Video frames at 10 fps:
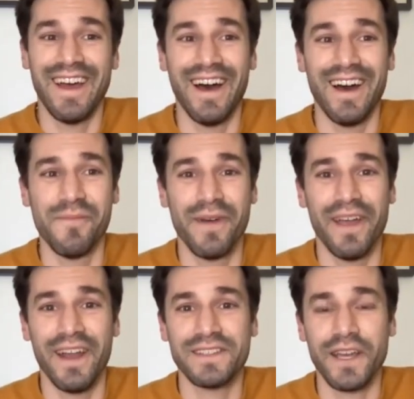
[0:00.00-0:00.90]
And
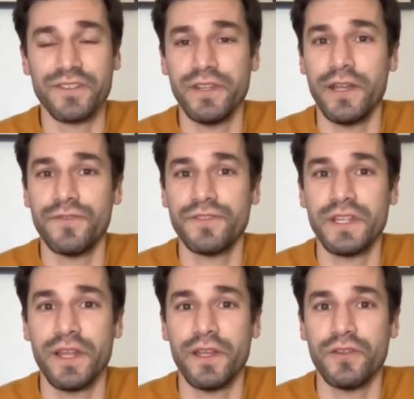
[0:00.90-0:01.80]
it's actually
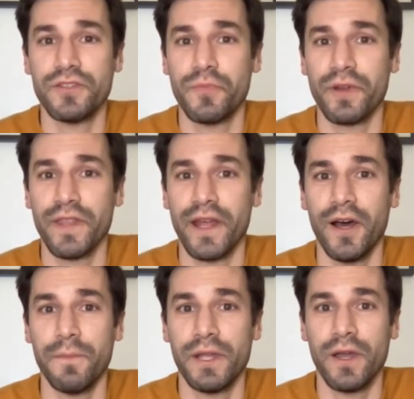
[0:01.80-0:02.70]
interesting that you should bring that
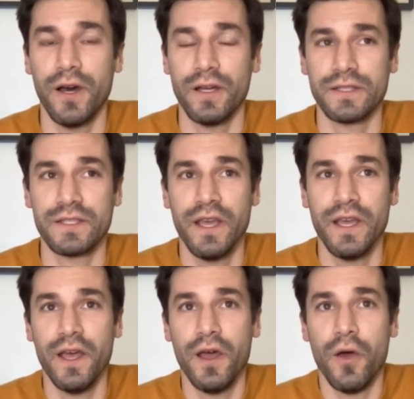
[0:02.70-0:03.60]
up, because
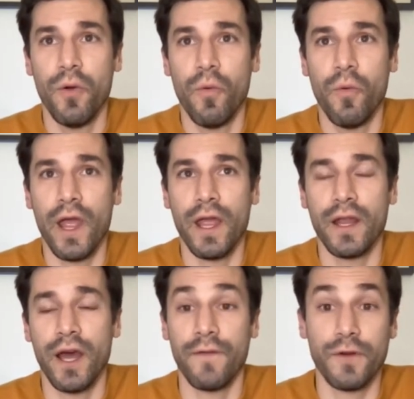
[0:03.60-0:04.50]

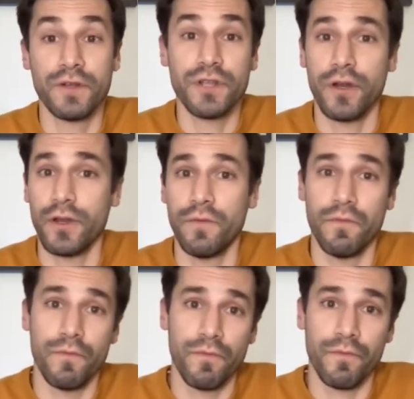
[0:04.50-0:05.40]
when I first started,
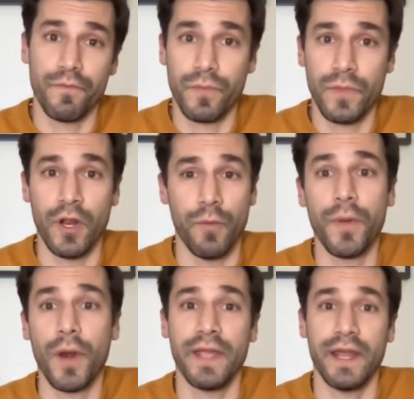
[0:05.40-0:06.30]
we'll
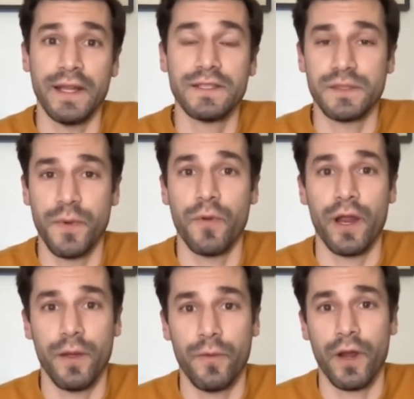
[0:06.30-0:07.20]
probably get into this, but
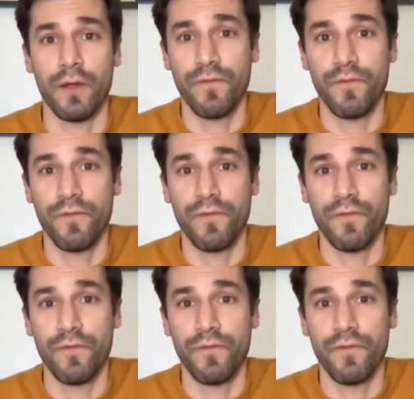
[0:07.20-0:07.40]
when I